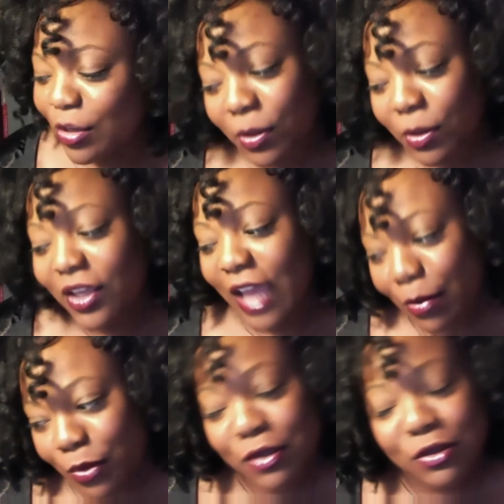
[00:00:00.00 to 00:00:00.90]
would be
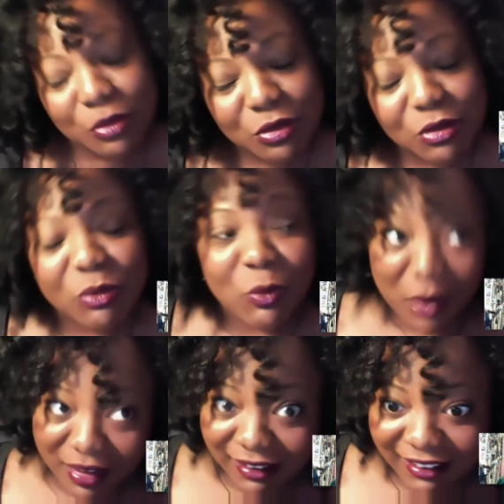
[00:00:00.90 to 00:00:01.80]
Gabrielle Union
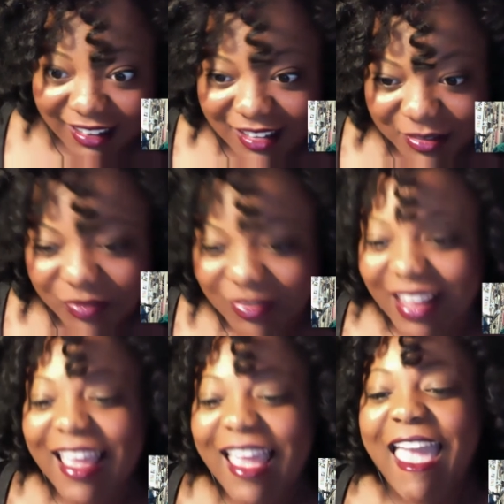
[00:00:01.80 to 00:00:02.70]
Wade.
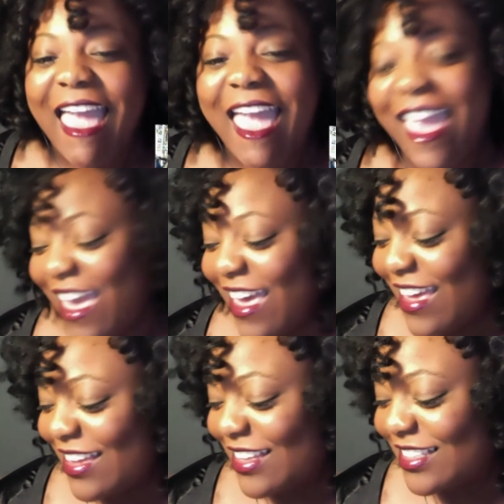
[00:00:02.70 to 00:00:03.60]

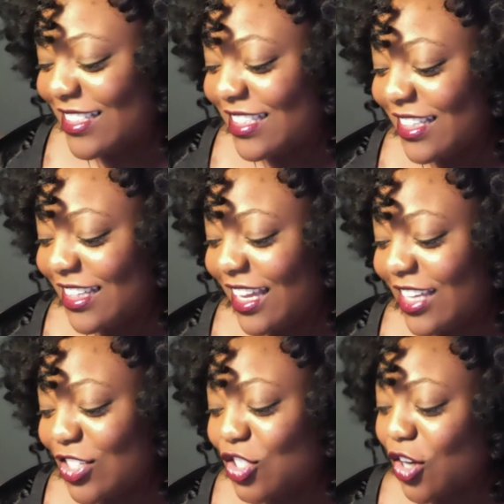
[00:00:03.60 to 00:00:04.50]
And
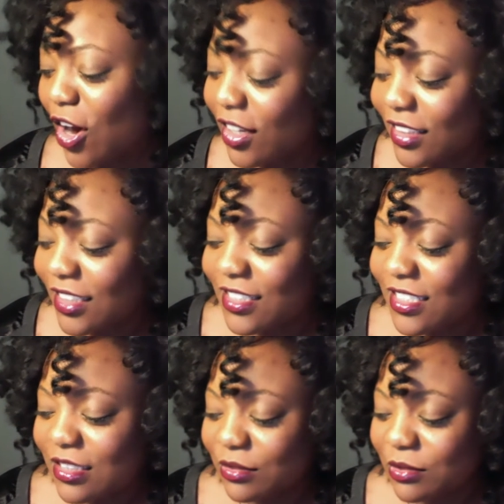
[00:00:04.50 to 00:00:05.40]
Charlotte,
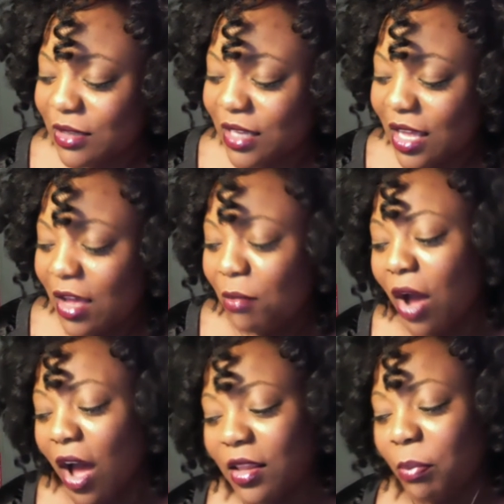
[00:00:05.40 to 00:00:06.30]

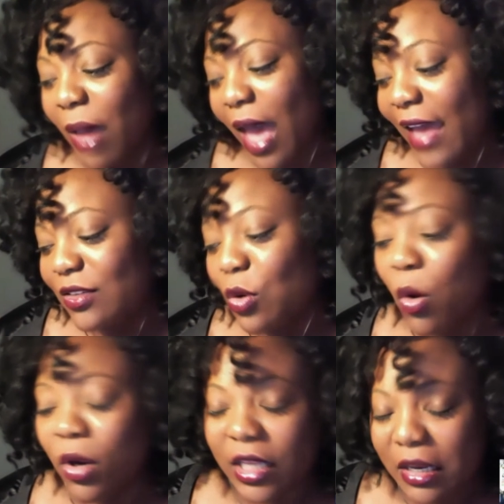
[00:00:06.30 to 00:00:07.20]
Paula Patton
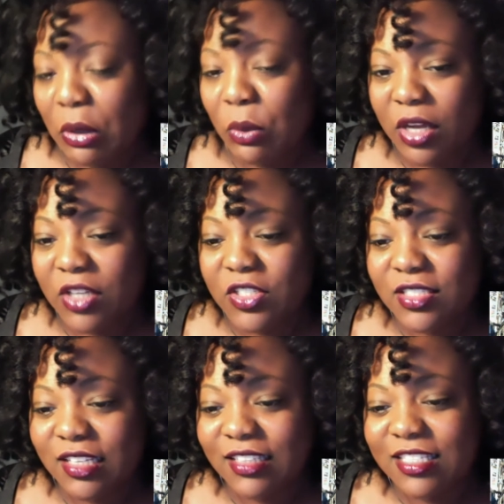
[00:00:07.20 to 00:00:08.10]
or Kerry
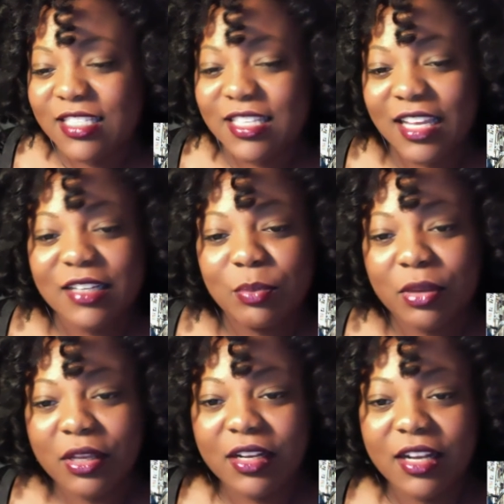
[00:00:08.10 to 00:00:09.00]
Washington, just kind of
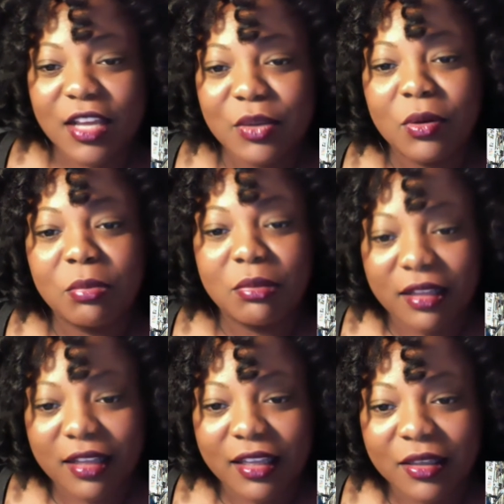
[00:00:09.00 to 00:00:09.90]
depending how you want to
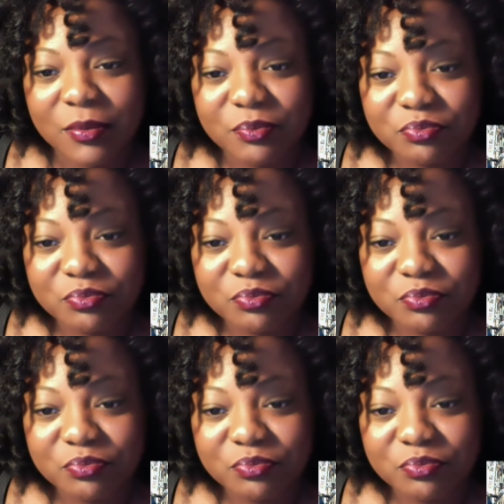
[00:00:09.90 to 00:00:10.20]
play it.